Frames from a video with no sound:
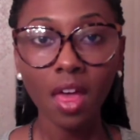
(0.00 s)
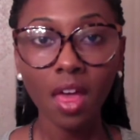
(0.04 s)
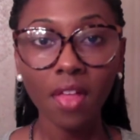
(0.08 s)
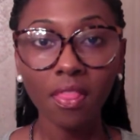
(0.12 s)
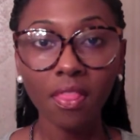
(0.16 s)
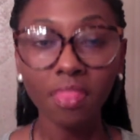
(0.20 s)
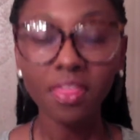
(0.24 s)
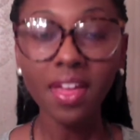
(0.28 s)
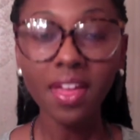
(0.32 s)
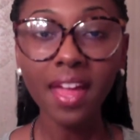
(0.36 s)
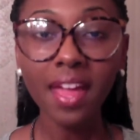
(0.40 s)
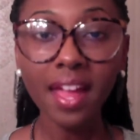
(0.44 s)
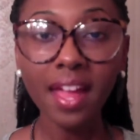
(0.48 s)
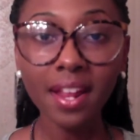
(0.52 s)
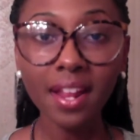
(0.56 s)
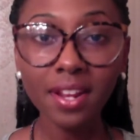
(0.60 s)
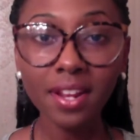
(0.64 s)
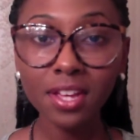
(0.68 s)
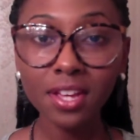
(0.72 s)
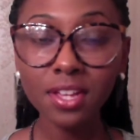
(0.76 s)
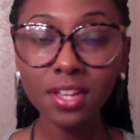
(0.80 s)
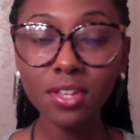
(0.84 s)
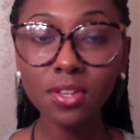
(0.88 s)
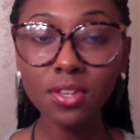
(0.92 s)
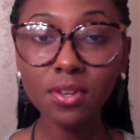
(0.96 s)
then
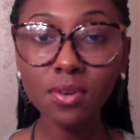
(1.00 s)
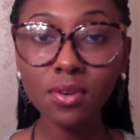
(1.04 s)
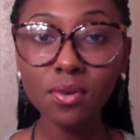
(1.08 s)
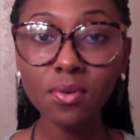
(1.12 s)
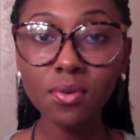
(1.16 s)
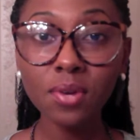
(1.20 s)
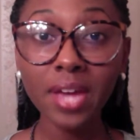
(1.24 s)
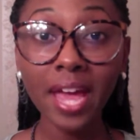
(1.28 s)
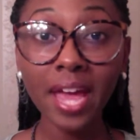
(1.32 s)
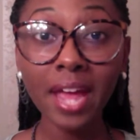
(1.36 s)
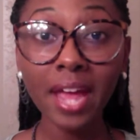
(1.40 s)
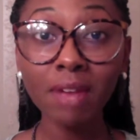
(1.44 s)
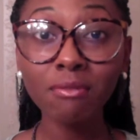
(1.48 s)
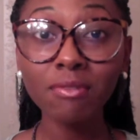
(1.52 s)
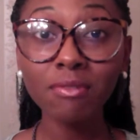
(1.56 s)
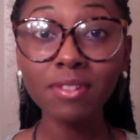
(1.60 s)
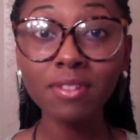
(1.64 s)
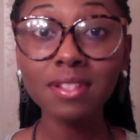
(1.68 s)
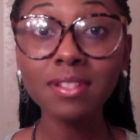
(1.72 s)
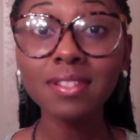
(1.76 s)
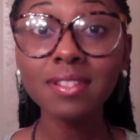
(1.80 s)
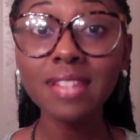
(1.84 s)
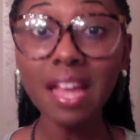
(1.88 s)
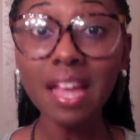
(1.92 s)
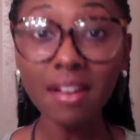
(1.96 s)
you
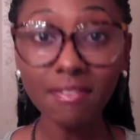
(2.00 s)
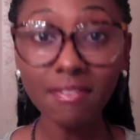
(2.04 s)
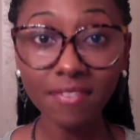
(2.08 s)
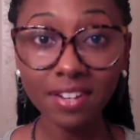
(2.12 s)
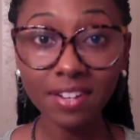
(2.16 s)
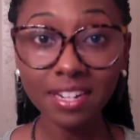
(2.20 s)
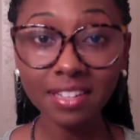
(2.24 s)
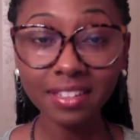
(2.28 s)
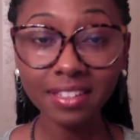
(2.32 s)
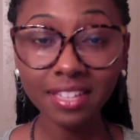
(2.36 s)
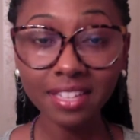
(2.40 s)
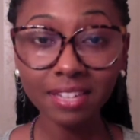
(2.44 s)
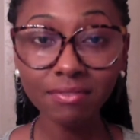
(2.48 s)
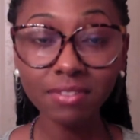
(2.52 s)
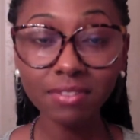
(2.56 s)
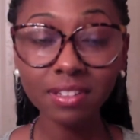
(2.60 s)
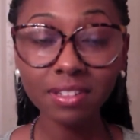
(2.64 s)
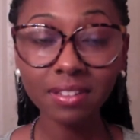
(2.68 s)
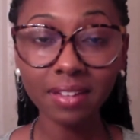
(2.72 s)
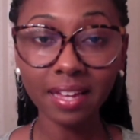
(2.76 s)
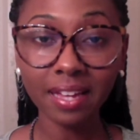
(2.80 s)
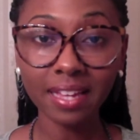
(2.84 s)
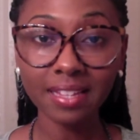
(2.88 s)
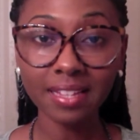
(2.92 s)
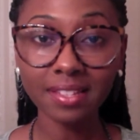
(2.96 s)
can definitely
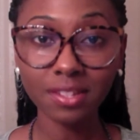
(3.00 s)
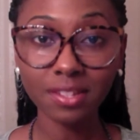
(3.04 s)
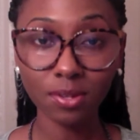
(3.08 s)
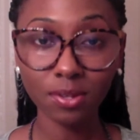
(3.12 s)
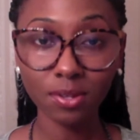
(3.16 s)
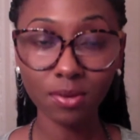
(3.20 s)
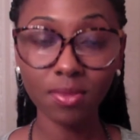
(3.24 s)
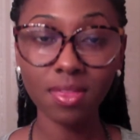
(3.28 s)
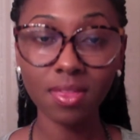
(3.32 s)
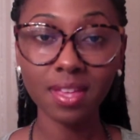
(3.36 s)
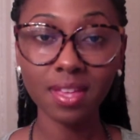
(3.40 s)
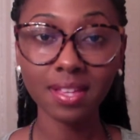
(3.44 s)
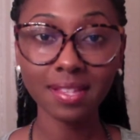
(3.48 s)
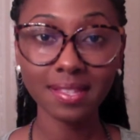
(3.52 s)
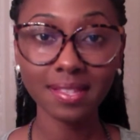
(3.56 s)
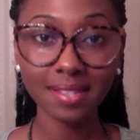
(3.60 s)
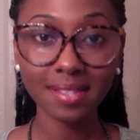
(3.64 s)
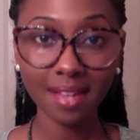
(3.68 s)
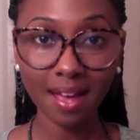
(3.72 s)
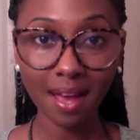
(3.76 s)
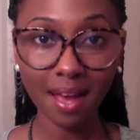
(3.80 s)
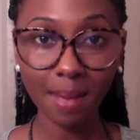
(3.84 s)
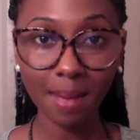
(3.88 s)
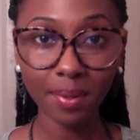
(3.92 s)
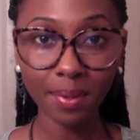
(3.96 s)
relate to this
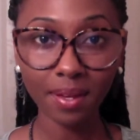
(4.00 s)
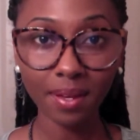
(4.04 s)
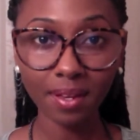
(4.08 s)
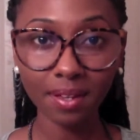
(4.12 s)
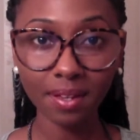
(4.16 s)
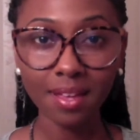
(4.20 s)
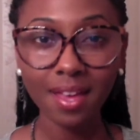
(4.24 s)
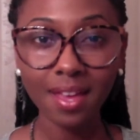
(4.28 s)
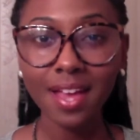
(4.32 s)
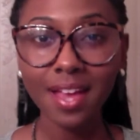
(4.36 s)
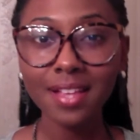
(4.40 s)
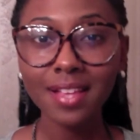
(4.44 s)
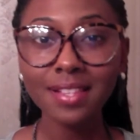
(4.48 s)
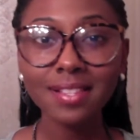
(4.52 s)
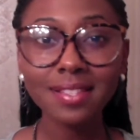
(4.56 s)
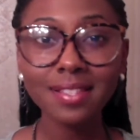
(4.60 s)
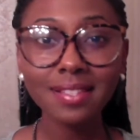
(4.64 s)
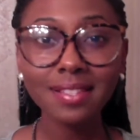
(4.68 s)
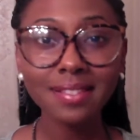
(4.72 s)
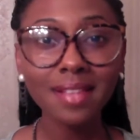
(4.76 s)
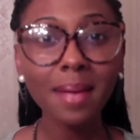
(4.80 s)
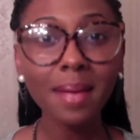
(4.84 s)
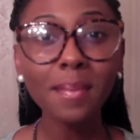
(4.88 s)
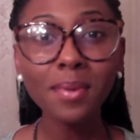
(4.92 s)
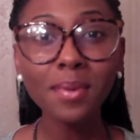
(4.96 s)
topic.
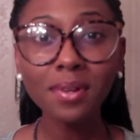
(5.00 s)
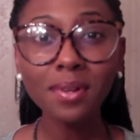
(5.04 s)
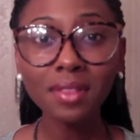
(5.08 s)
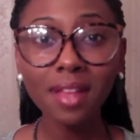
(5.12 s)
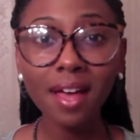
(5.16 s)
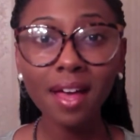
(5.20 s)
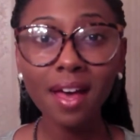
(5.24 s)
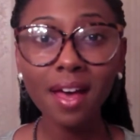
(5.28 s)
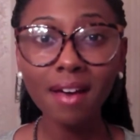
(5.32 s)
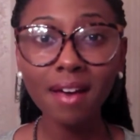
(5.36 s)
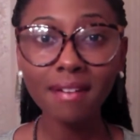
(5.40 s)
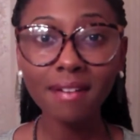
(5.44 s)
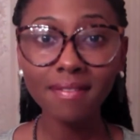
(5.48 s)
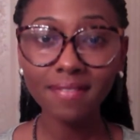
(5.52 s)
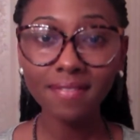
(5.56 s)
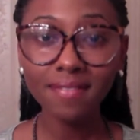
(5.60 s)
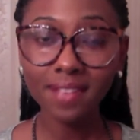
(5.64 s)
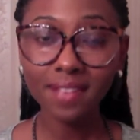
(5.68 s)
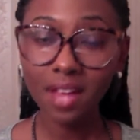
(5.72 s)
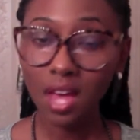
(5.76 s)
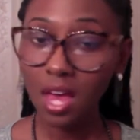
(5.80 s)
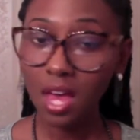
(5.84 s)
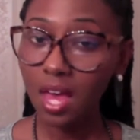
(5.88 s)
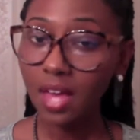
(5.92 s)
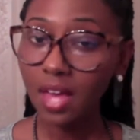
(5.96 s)
Summer love,
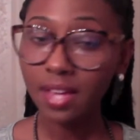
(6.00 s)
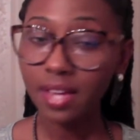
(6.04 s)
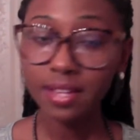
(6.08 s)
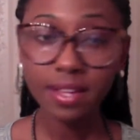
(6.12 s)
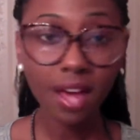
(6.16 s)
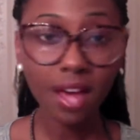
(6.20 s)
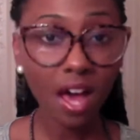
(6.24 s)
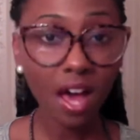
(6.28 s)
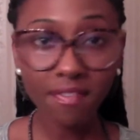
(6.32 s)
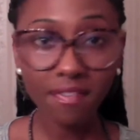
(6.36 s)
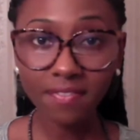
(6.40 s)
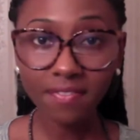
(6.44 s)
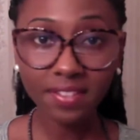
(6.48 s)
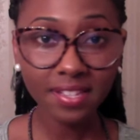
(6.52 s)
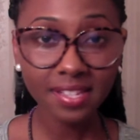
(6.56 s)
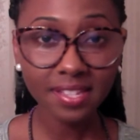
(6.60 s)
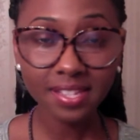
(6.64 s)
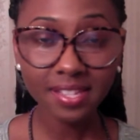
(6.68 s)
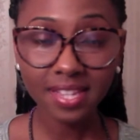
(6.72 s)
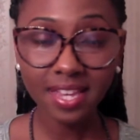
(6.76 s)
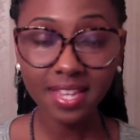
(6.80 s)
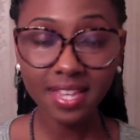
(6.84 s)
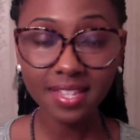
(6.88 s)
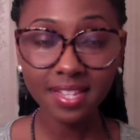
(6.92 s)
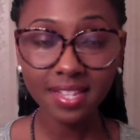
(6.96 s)
Cuffin
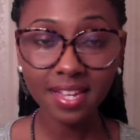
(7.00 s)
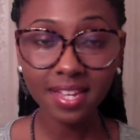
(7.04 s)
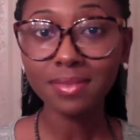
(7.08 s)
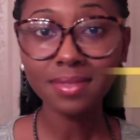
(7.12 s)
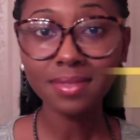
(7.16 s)
season,